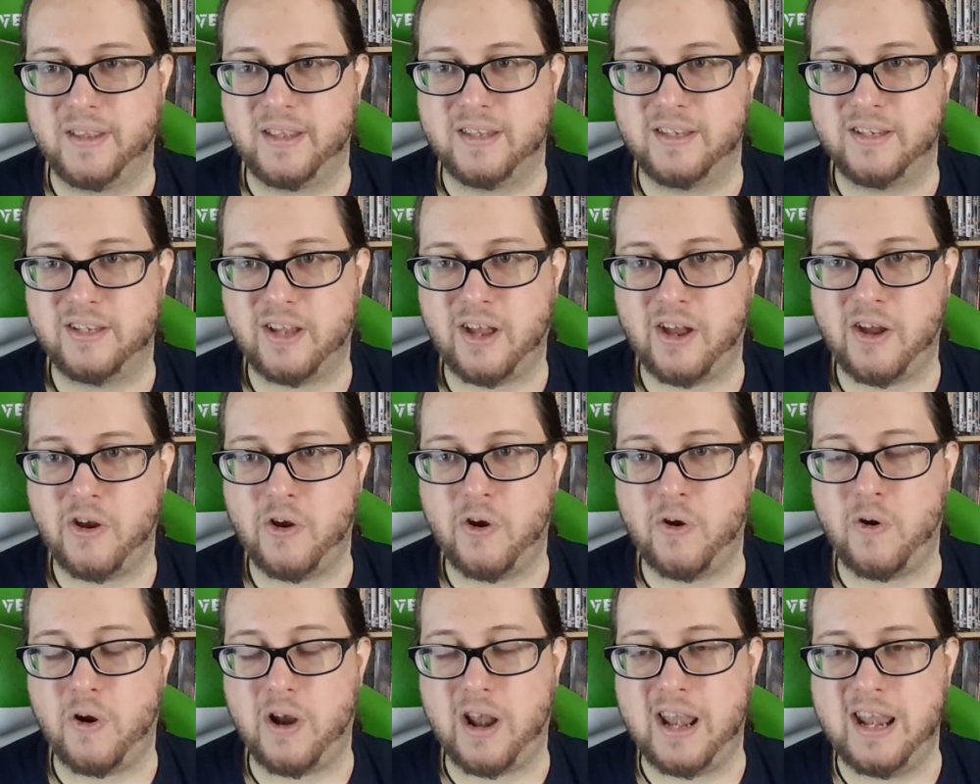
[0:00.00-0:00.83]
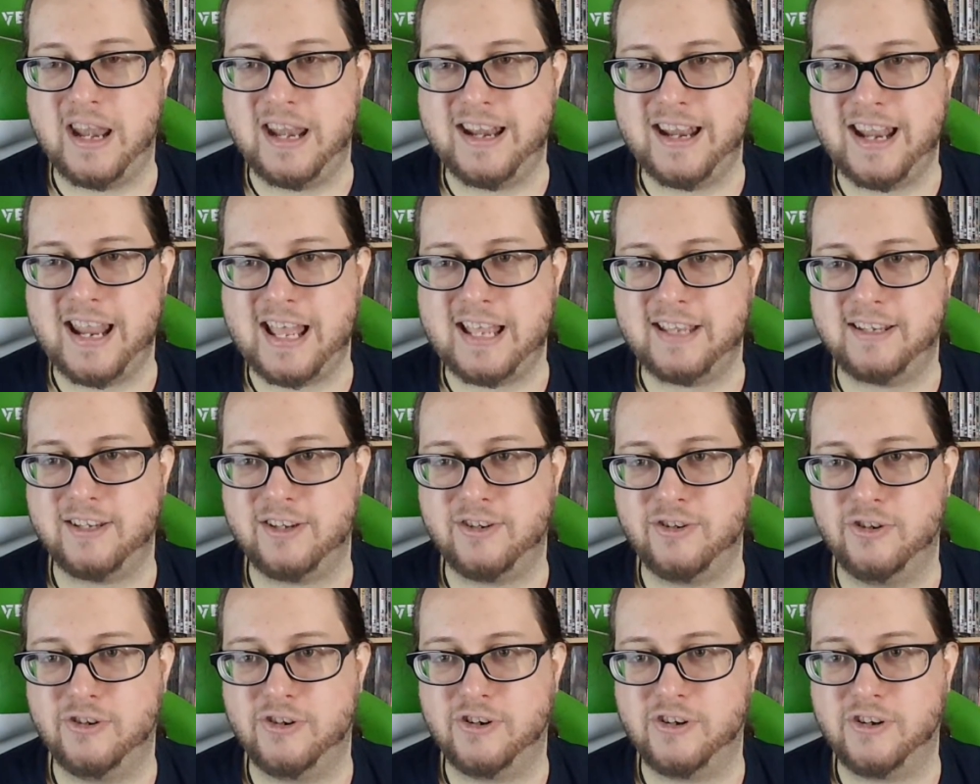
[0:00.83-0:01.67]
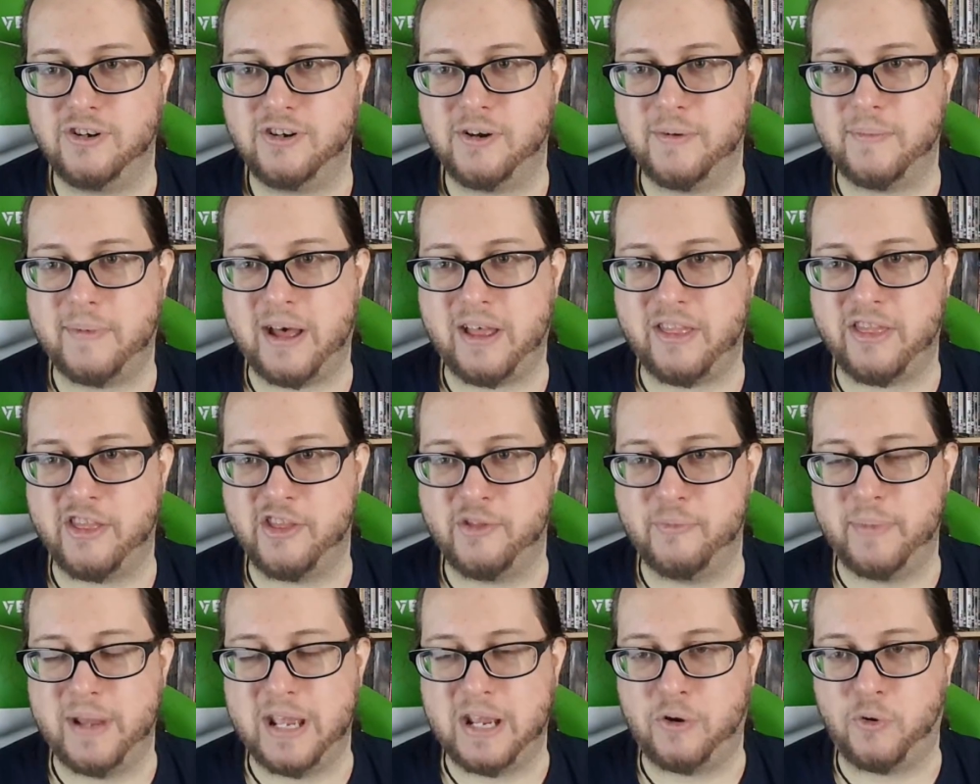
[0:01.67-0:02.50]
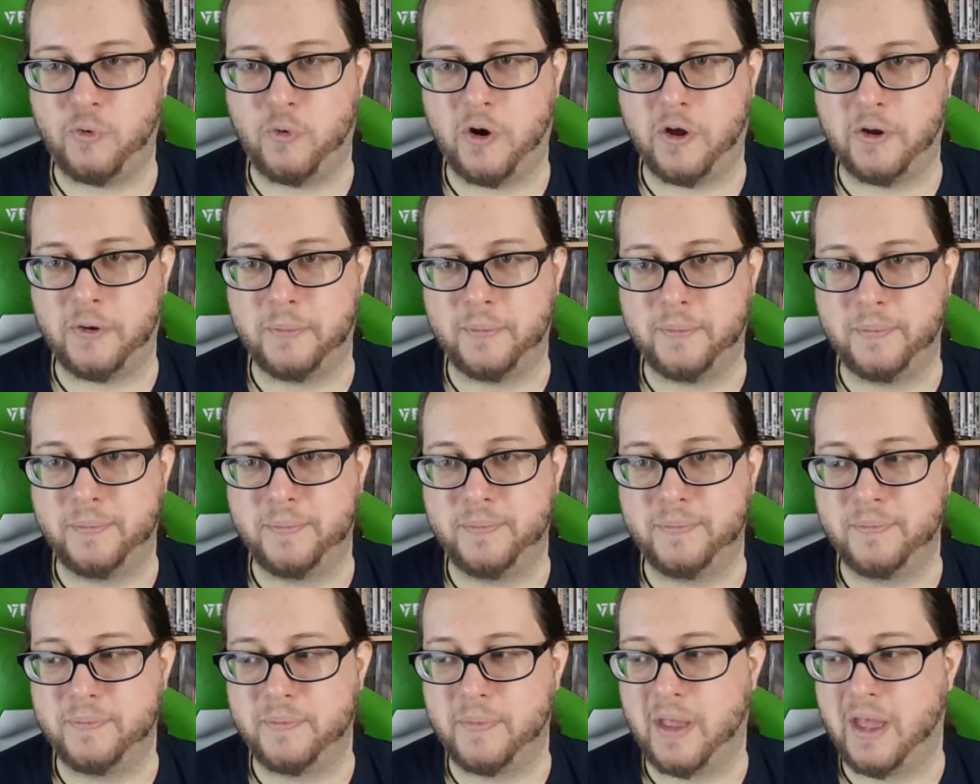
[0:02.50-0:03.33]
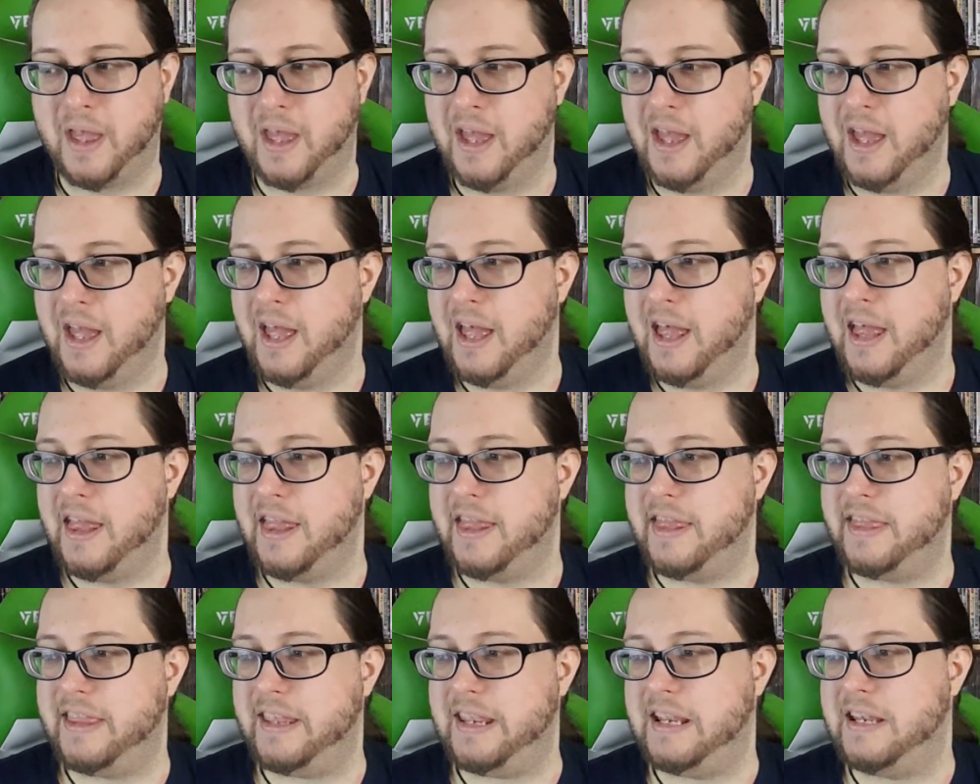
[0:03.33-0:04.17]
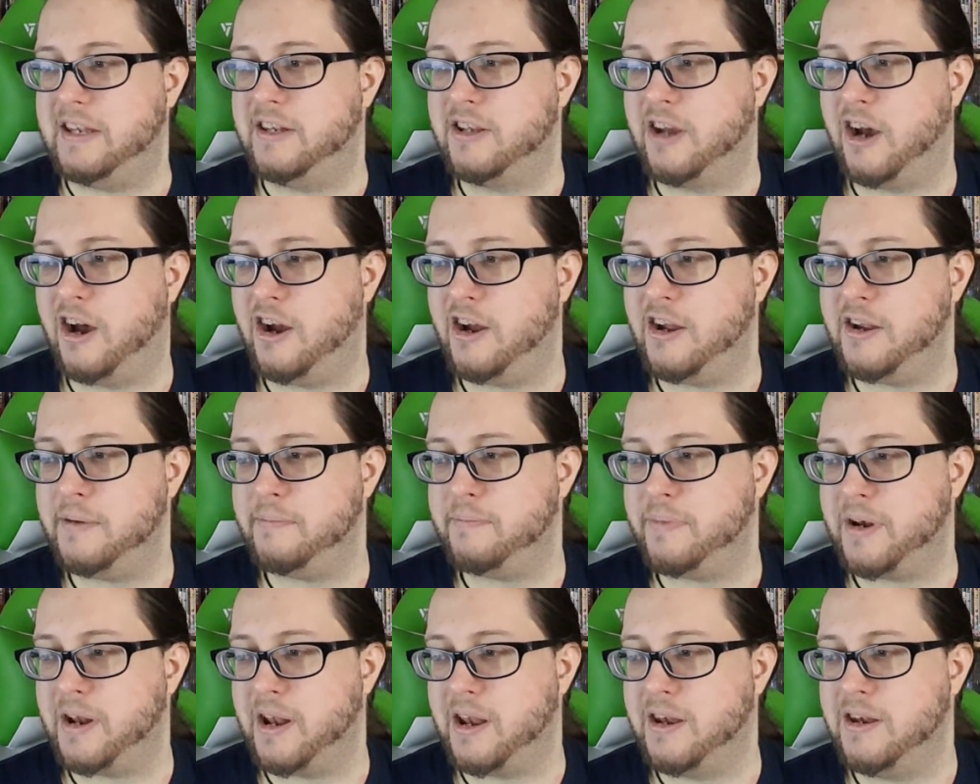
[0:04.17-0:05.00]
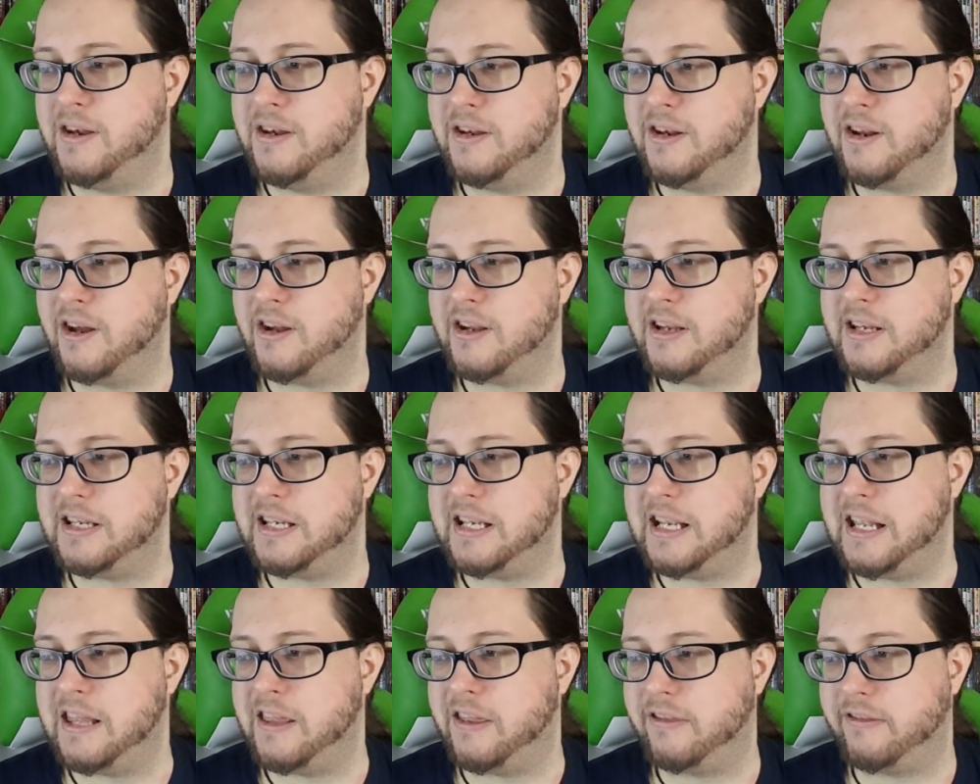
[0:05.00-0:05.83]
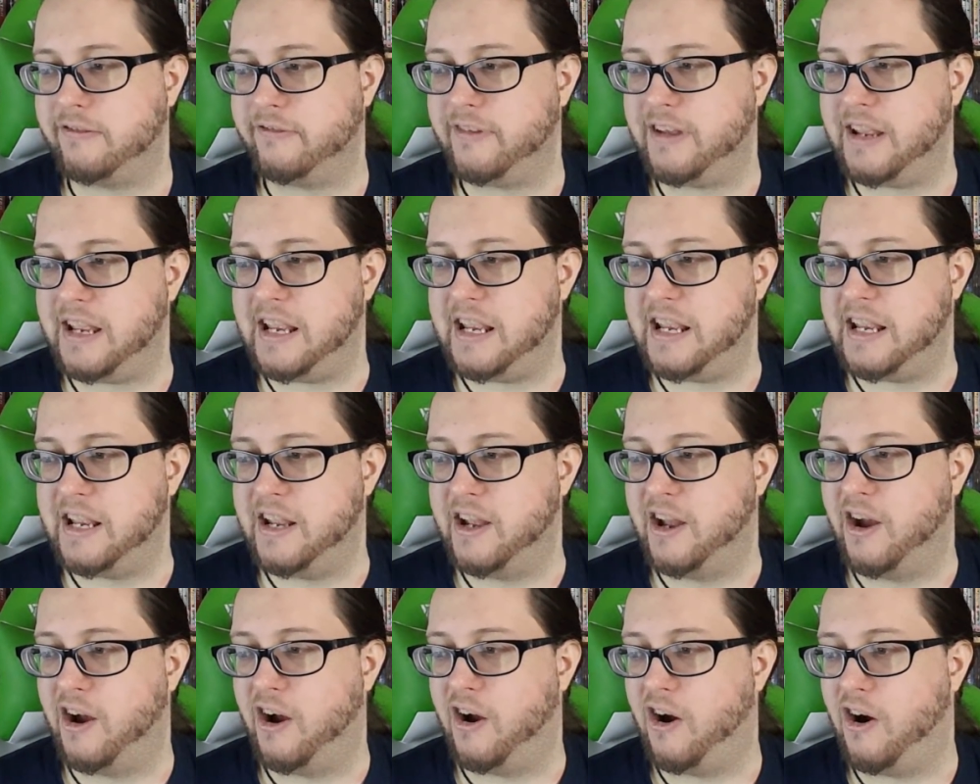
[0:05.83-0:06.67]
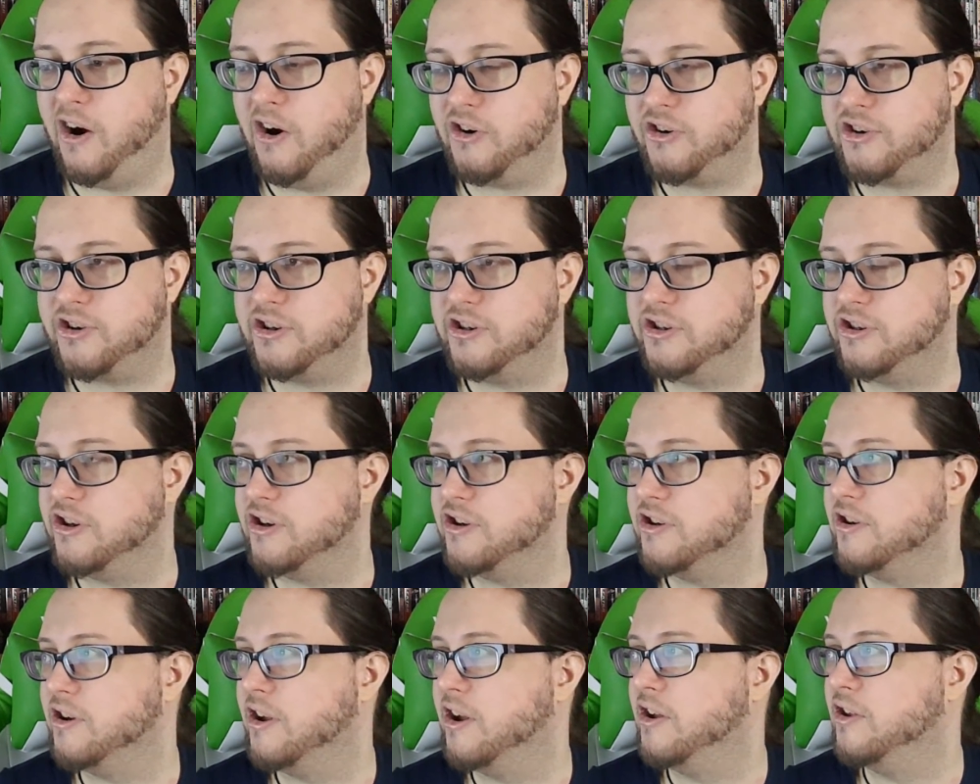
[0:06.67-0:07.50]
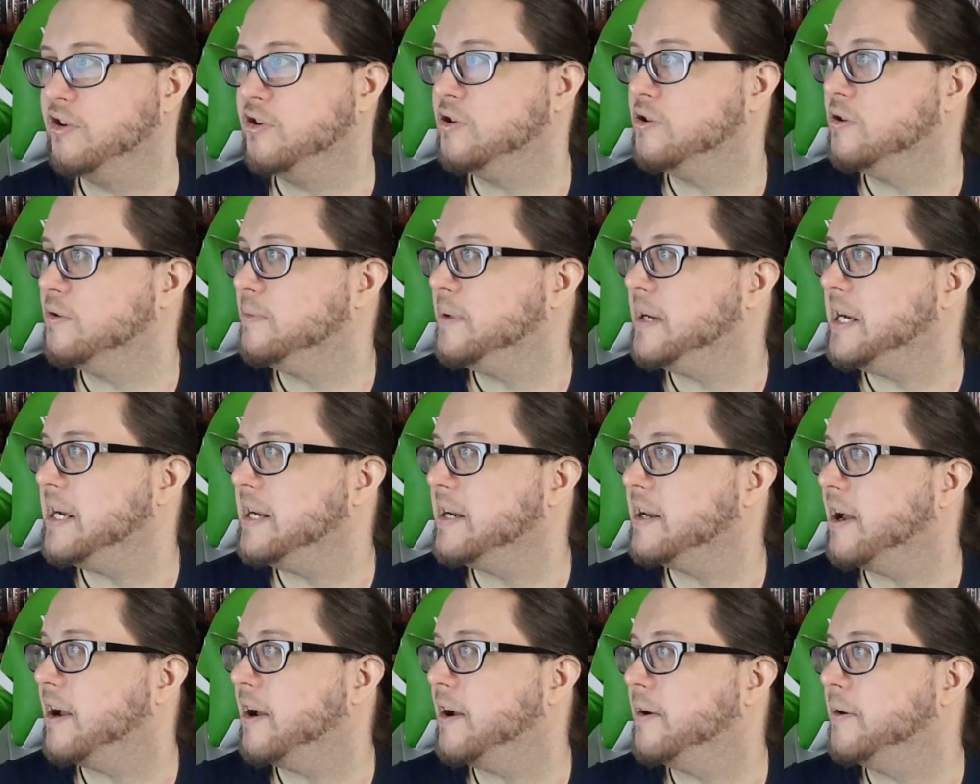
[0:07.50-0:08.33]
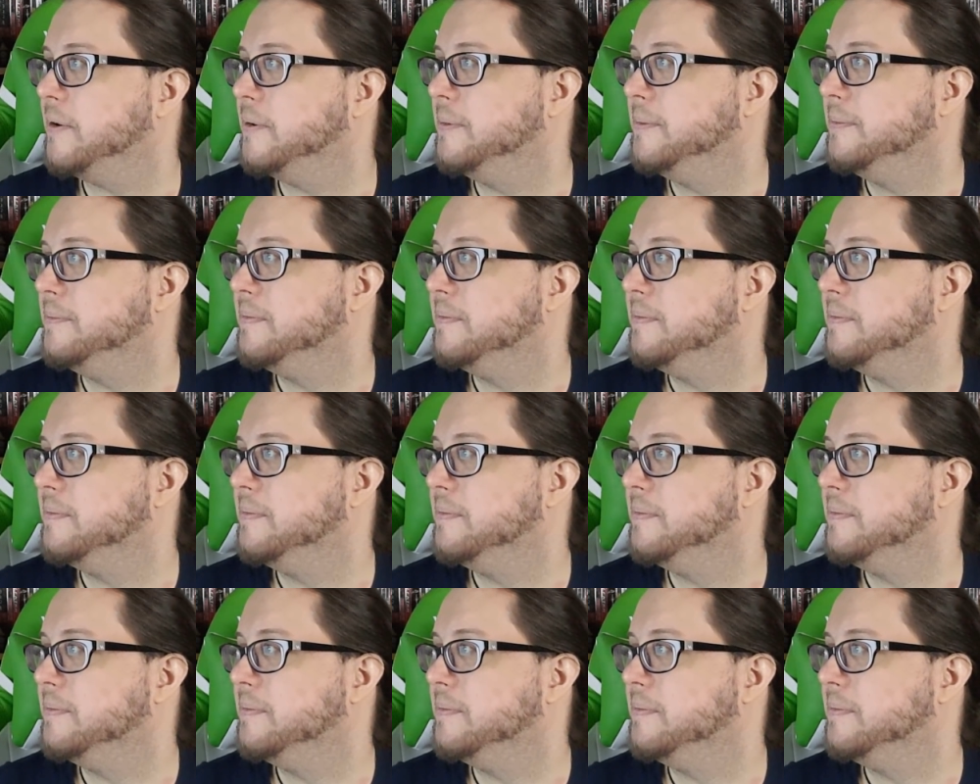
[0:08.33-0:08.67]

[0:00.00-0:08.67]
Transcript: So, let's talk about the big one. The Type 93 Oxygen Torpedo.